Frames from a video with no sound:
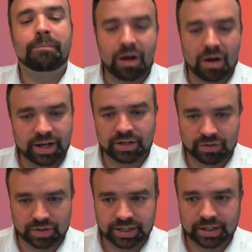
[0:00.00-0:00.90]
but I
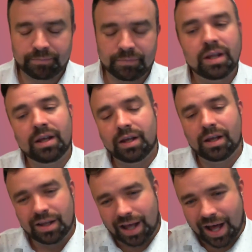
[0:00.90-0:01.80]
enjoyed it.
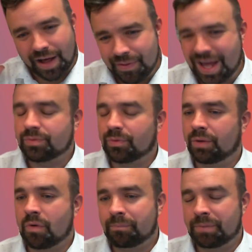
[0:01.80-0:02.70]
And that's what
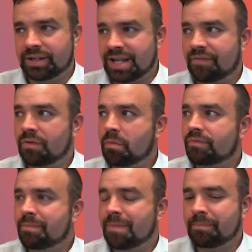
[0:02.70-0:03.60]
you want, because
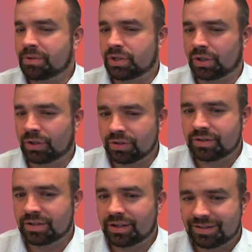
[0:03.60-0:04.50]
everyone remembers a
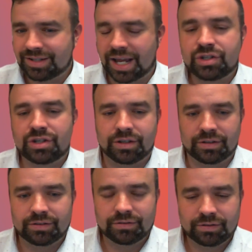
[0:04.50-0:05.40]
good
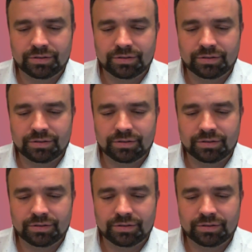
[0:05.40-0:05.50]
session,